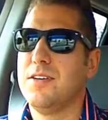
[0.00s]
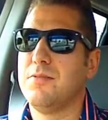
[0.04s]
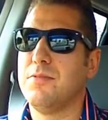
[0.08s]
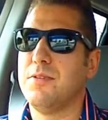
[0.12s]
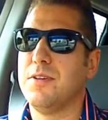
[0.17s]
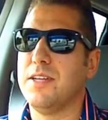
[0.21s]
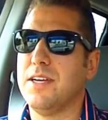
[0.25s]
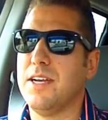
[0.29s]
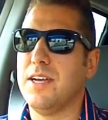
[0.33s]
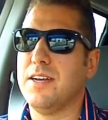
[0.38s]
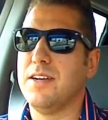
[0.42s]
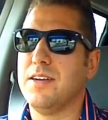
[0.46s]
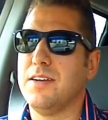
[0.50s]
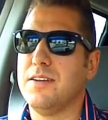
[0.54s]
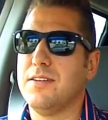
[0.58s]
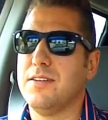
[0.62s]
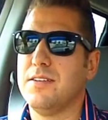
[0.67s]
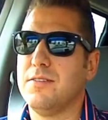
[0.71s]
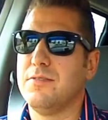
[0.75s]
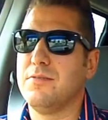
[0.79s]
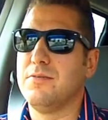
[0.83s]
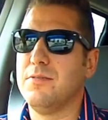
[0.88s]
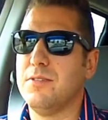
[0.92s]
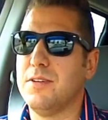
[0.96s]
really,
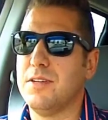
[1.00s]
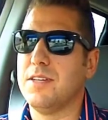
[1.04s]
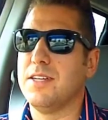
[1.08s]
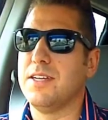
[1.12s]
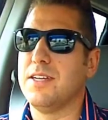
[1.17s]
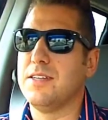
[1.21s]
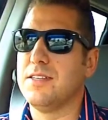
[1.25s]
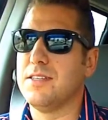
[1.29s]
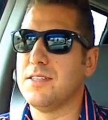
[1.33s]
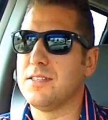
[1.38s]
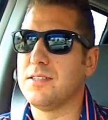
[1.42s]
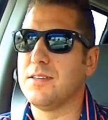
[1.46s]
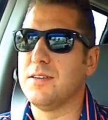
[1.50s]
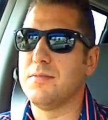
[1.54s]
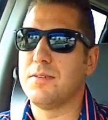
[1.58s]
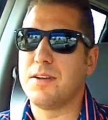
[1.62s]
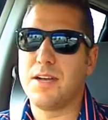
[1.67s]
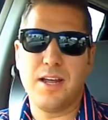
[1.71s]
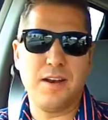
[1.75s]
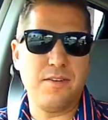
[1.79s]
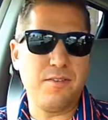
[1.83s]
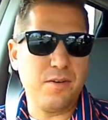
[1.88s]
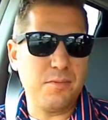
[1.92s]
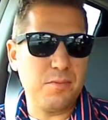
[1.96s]
really just
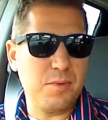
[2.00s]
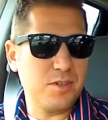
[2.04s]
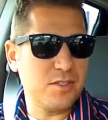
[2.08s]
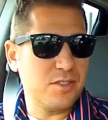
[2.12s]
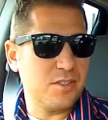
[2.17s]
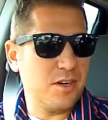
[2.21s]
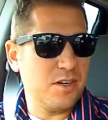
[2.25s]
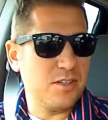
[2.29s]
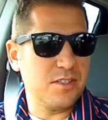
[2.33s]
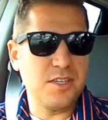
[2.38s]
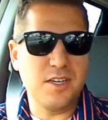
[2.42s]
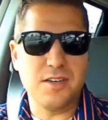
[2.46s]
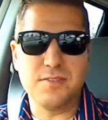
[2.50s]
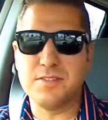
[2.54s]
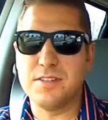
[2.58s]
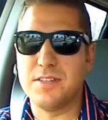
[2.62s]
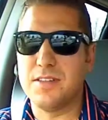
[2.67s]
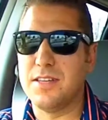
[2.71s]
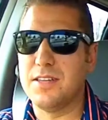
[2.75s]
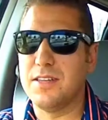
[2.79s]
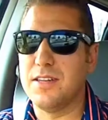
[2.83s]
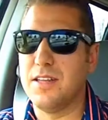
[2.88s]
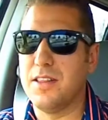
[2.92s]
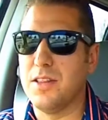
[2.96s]
kind of immersing ourselves
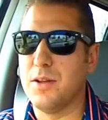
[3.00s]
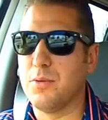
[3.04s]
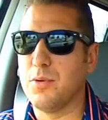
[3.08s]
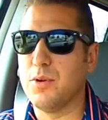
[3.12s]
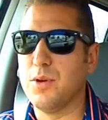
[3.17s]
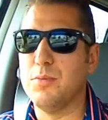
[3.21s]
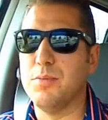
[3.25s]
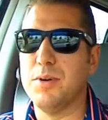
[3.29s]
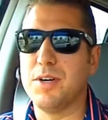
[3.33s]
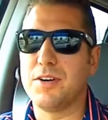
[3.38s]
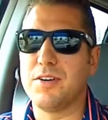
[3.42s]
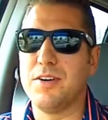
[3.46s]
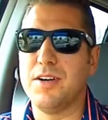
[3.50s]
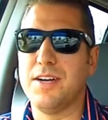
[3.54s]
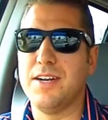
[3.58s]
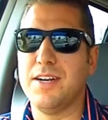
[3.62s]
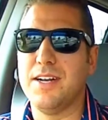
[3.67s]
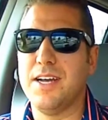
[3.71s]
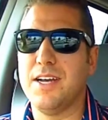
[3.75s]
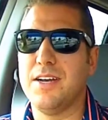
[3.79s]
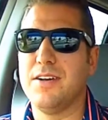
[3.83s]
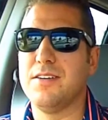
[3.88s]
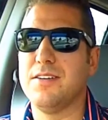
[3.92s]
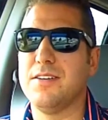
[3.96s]
in, in the rule book right
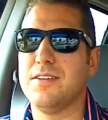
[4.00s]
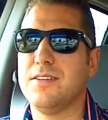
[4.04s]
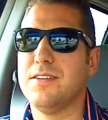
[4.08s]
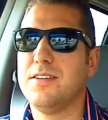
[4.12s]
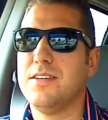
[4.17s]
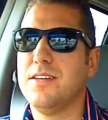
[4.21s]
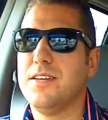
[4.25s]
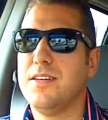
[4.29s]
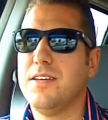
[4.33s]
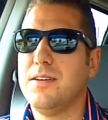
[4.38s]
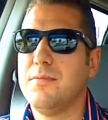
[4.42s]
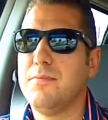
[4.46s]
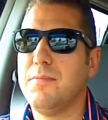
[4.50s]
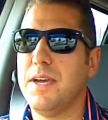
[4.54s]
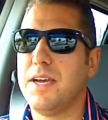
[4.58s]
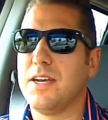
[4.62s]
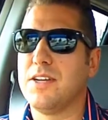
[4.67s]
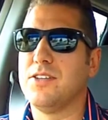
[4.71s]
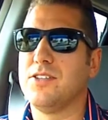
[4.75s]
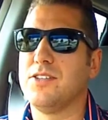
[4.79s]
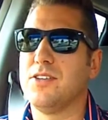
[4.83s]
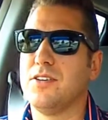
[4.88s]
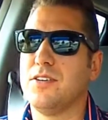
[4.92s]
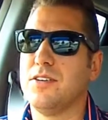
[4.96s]
now and
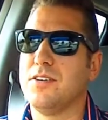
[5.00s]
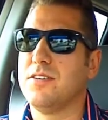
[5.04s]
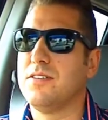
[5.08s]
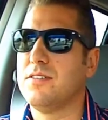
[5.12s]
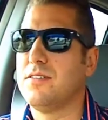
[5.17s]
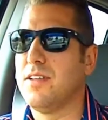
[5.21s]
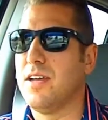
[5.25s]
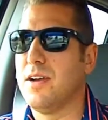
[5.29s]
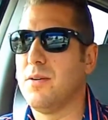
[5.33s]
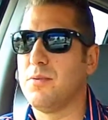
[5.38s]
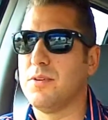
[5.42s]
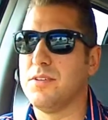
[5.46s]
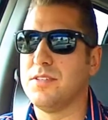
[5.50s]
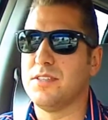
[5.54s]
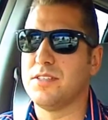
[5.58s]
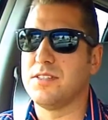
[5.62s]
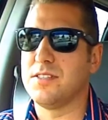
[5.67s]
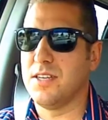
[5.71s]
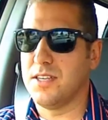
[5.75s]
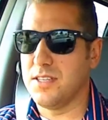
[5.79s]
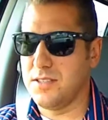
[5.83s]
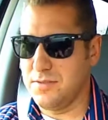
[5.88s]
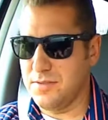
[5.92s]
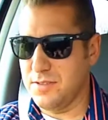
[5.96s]
making sure that we're
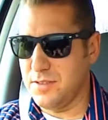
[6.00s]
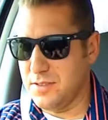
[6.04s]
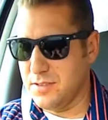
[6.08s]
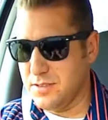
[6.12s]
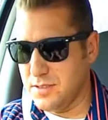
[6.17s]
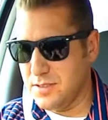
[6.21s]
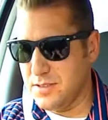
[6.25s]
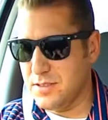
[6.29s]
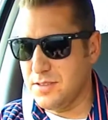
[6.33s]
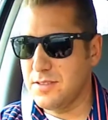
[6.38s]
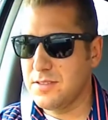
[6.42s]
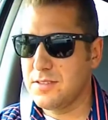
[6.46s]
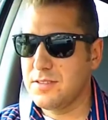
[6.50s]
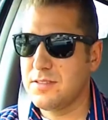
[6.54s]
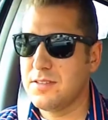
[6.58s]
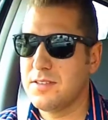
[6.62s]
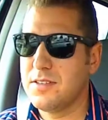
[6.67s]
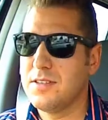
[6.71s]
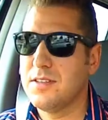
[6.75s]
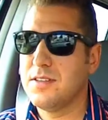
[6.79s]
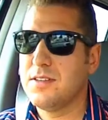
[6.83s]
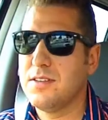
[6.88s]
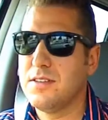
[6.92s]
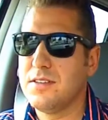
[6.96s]
successful is
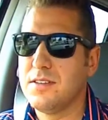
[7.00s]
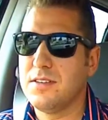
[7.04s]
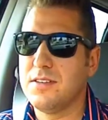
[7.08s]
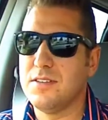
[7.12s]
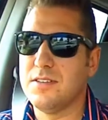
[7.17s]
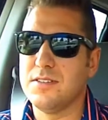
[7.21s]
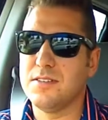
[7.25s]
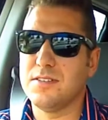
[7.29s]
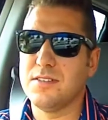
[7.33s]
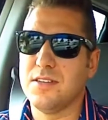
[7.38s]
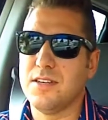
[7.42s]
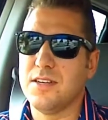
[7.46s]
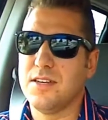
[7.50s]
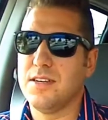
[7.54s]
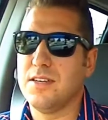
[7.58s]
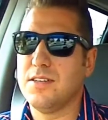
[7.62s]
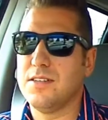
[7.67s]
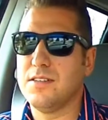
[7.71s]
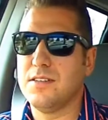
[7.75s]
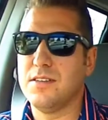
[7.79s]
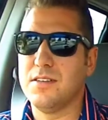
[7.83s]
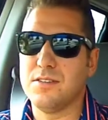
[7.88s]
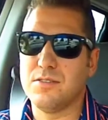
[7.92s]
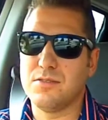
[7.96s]
is,
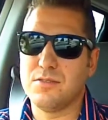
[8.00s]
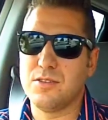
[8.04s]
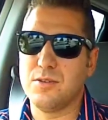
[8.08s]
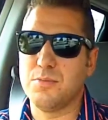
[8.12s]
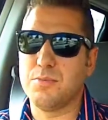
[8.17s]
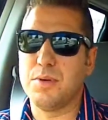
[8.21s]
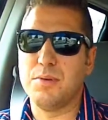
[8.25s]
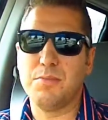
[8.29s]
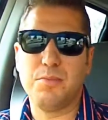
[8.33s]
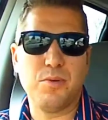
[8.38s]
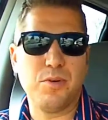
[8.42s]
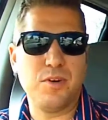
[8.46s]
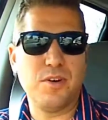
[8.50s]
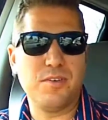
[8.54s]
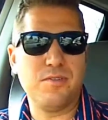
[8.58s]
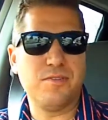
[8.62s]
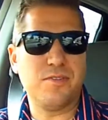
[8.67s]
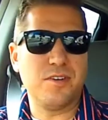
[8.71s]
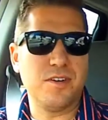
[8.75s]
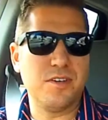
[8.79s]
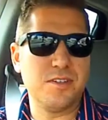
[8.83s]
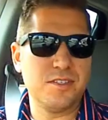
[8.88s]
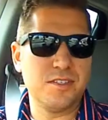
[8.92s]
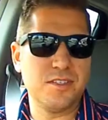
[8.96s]
uh, is super important
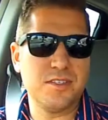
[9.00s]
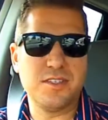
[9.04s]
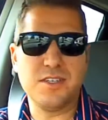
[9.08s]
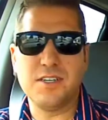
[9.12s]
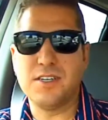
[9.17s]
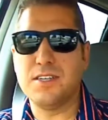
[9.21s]
for us this